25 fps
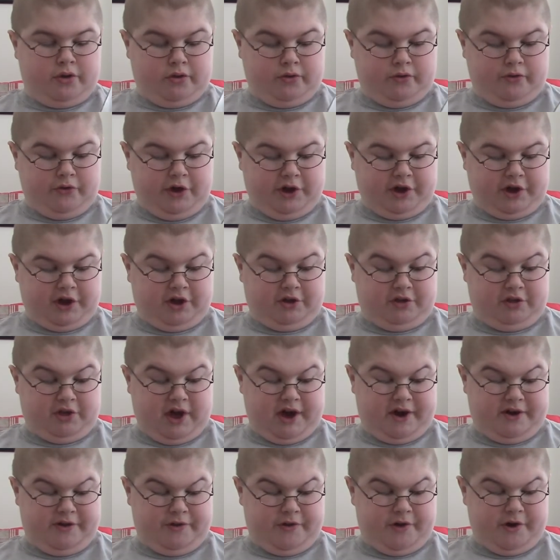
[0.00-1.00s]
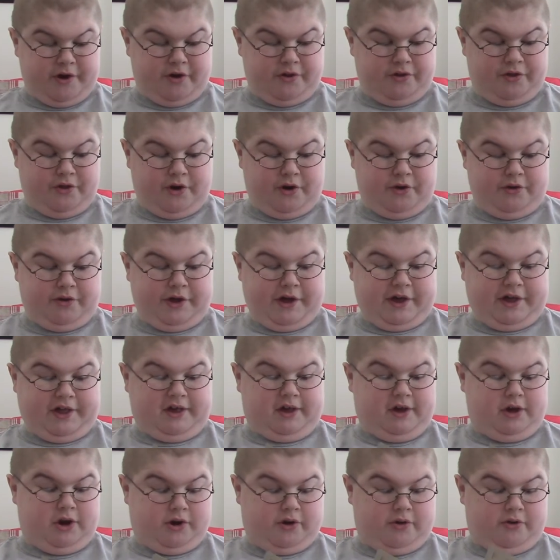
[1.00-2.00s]
looking down there are like,
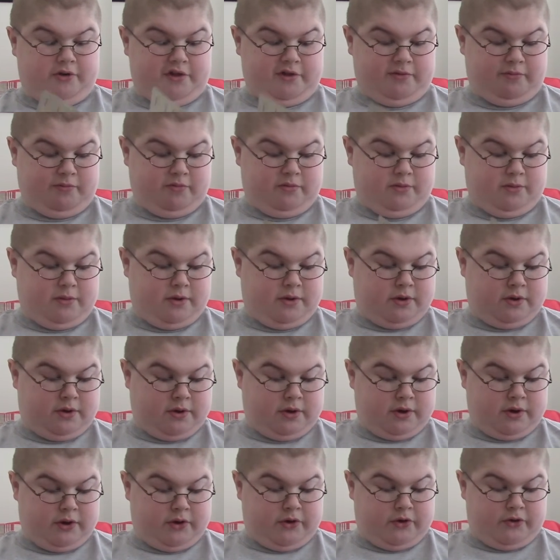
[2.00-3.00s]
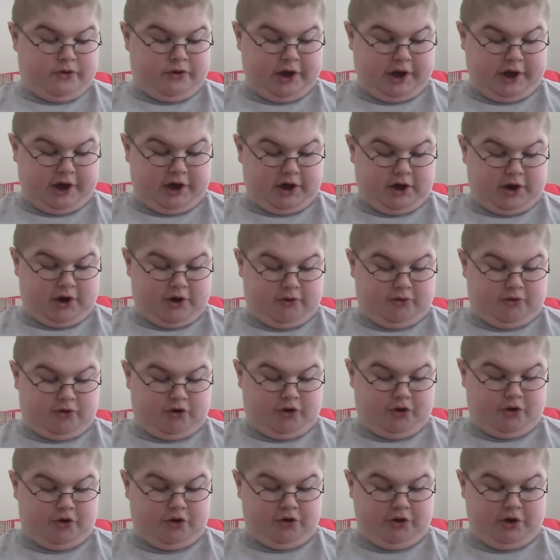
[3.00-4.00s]
some, like,
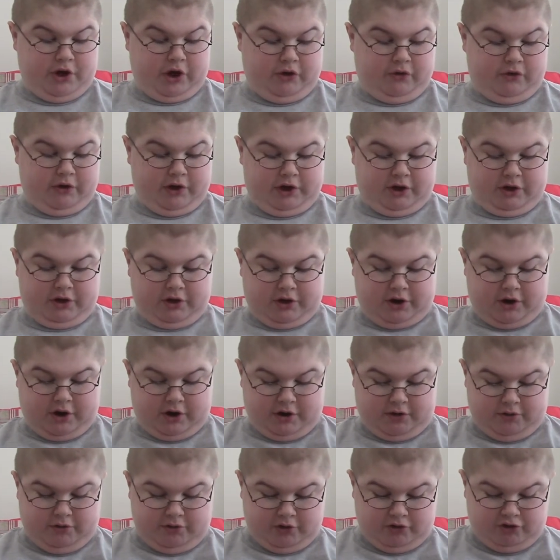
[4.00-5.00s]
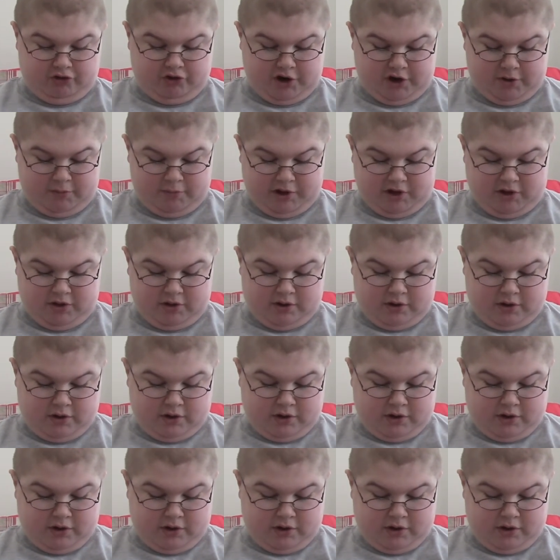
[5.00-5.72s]
totally like kind of legitimate